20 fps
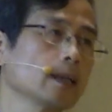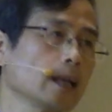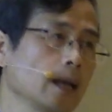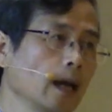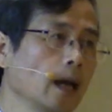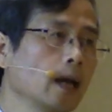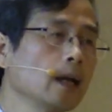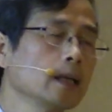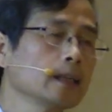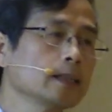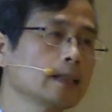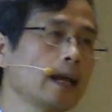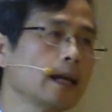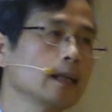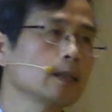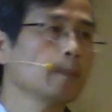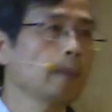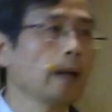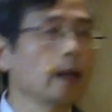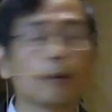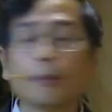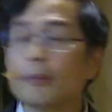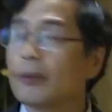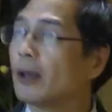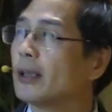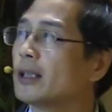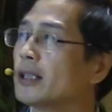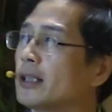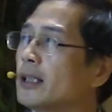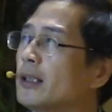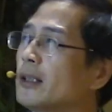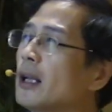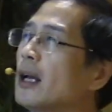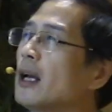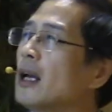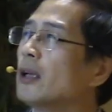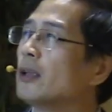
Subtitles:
the cells manipulation,